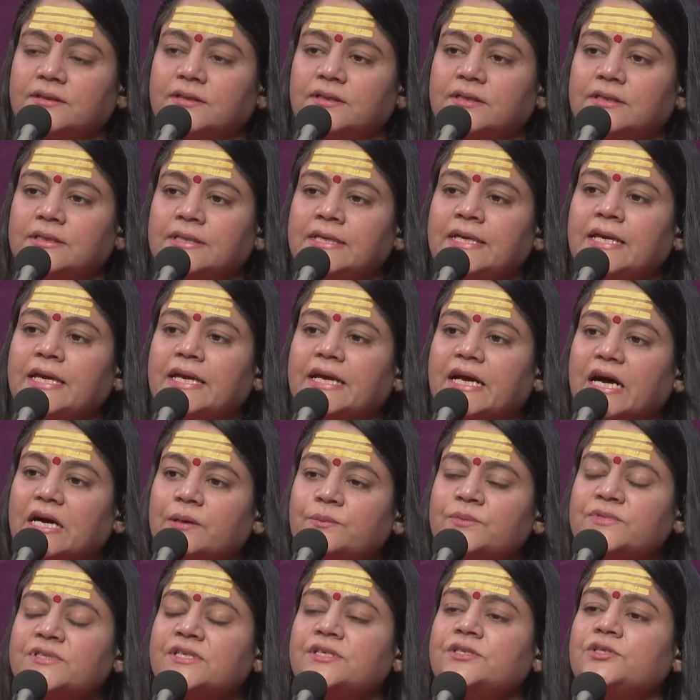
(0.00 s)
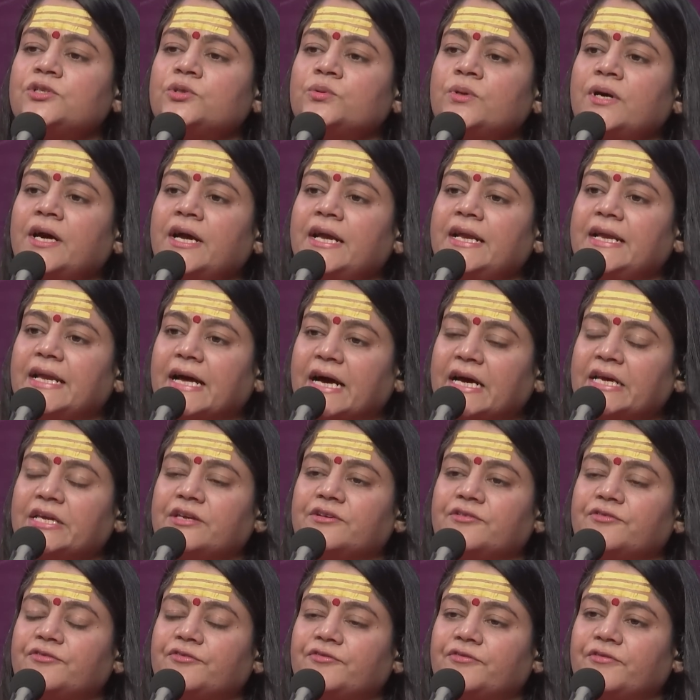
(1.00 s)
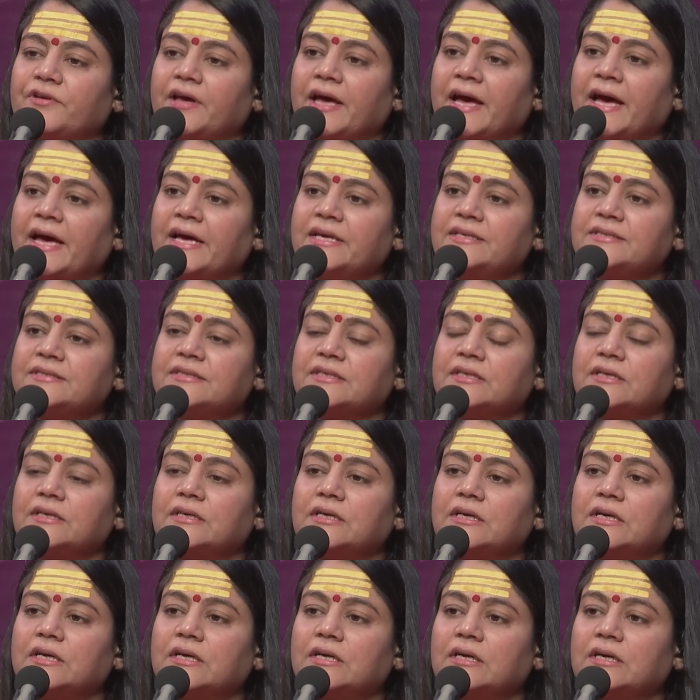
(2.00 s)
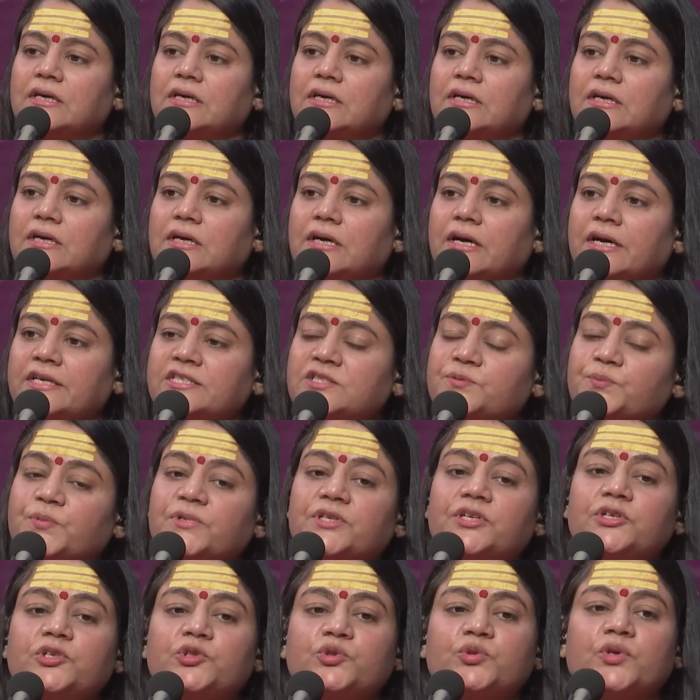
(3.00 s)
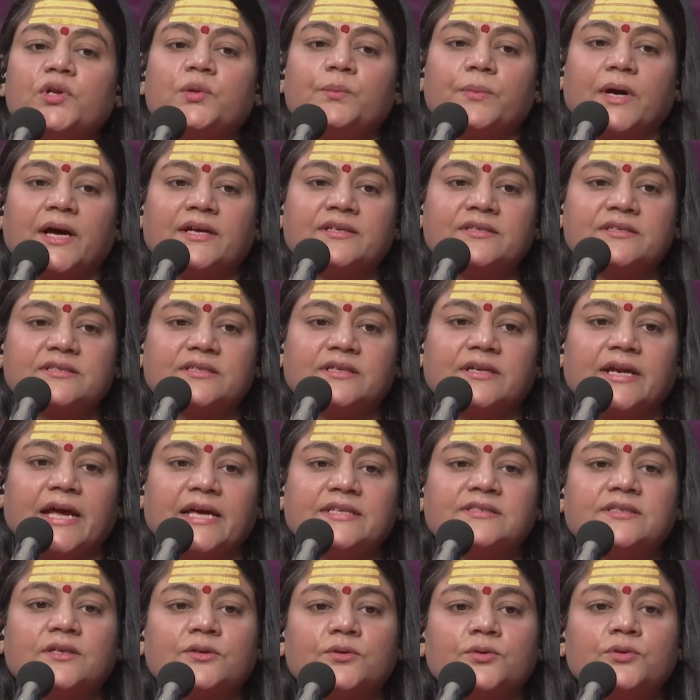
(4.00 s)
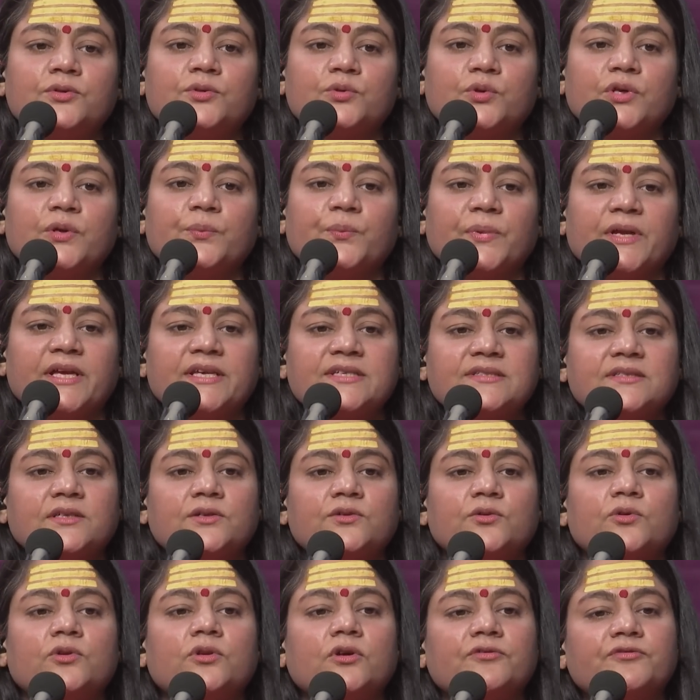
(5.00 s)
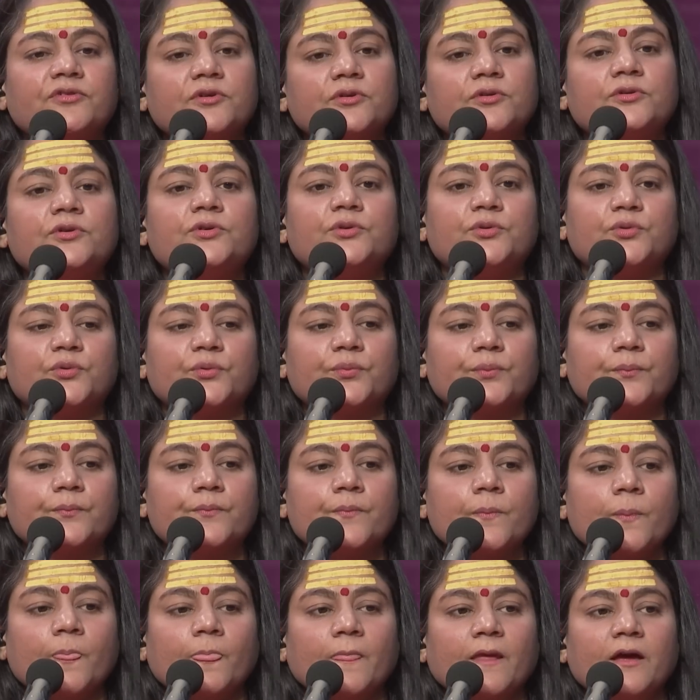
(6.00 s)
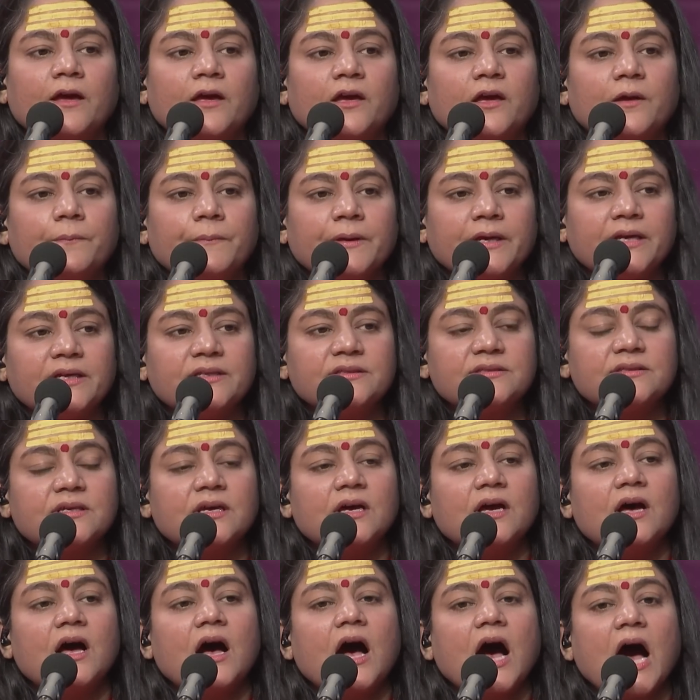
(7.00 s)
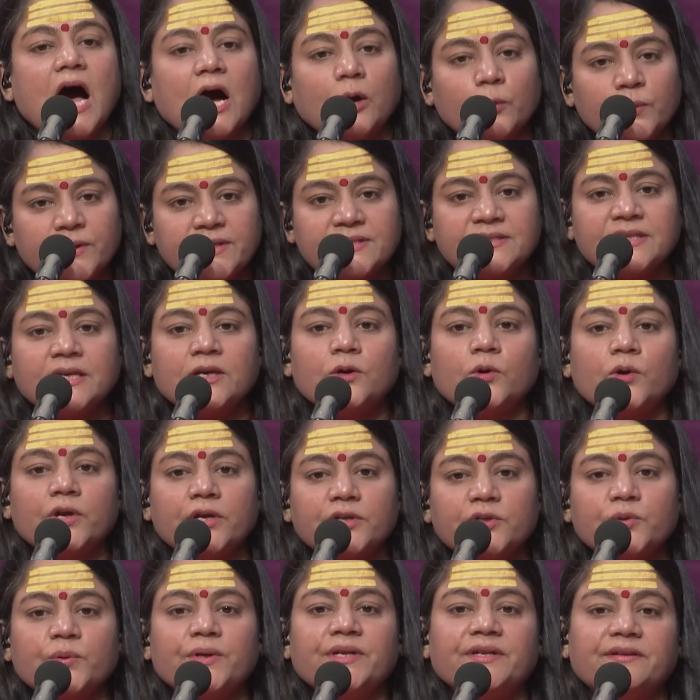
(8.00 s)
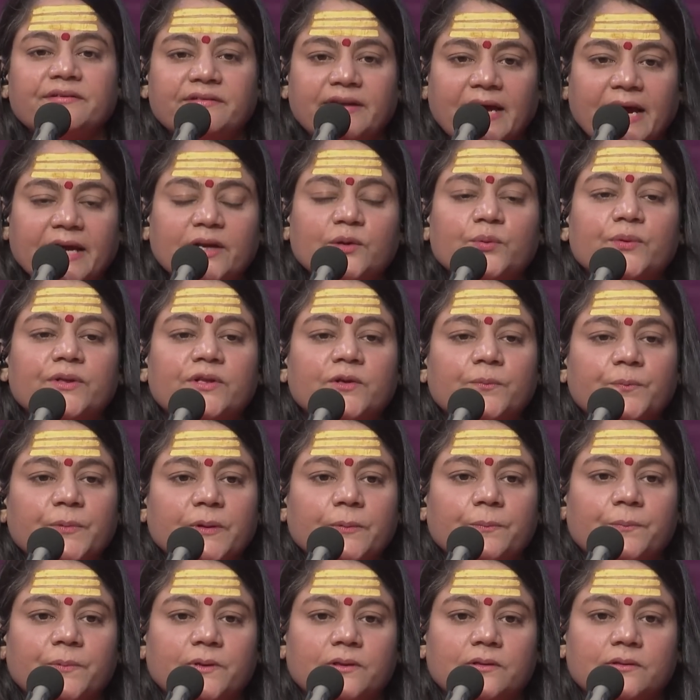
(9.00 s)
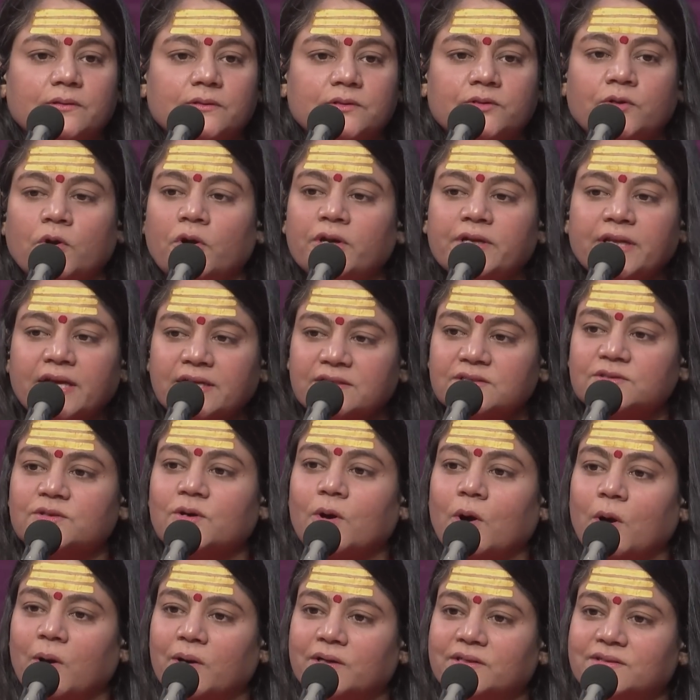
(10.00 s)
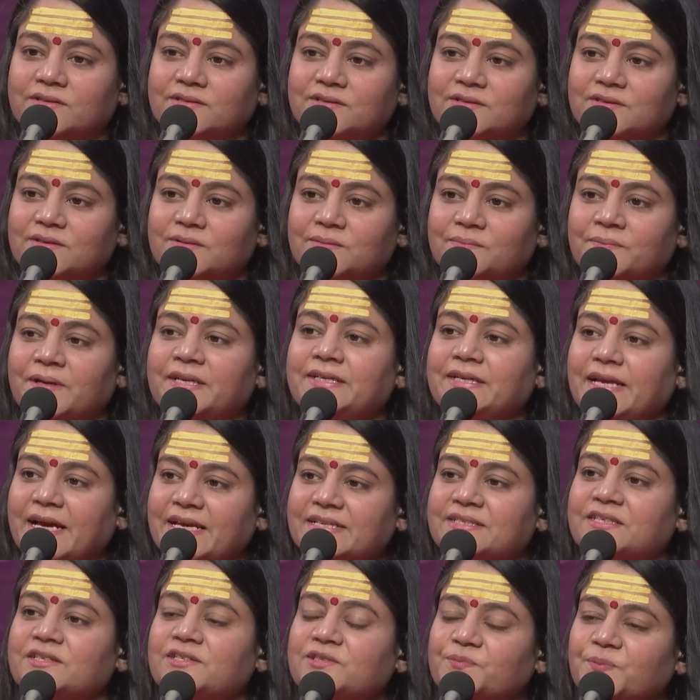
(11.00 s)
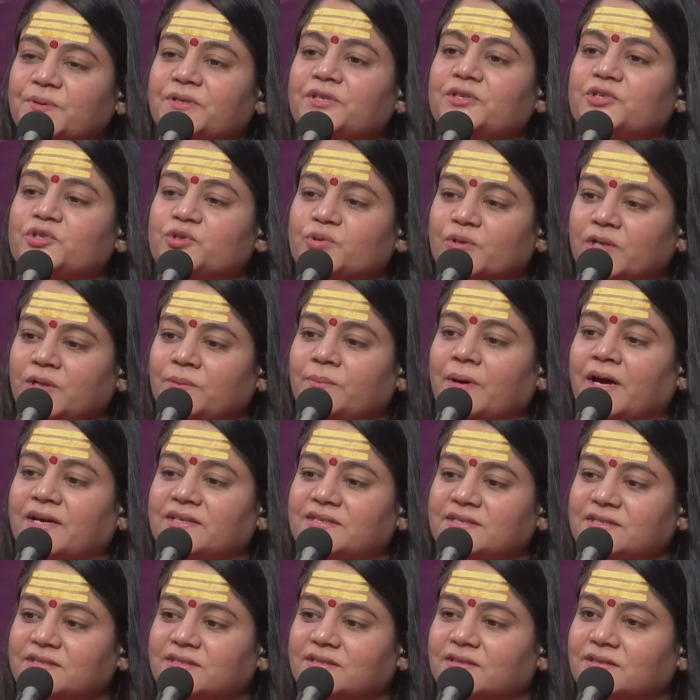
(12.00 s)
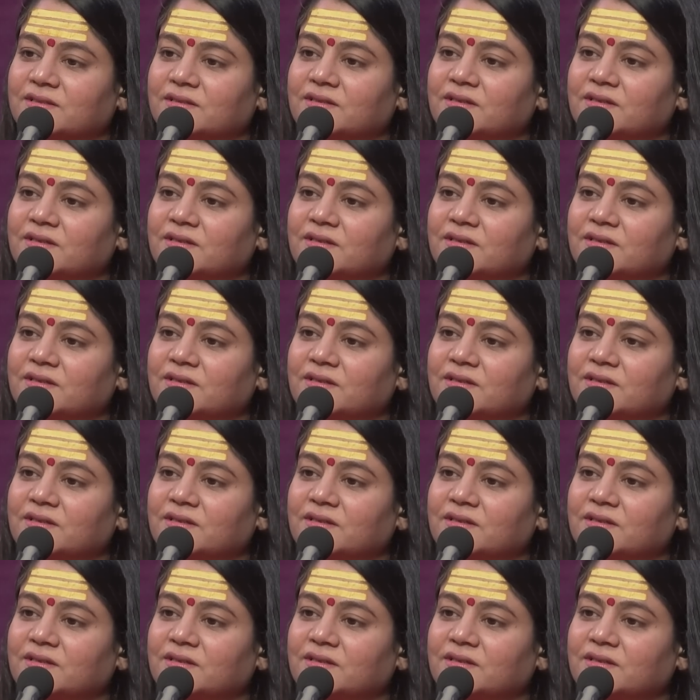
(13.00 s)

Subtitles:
he comes into our life as a spiritual master, as a guru. He plays the role of a guru. Because how is he going to interact with the people? Not as God, but as a spiritual master.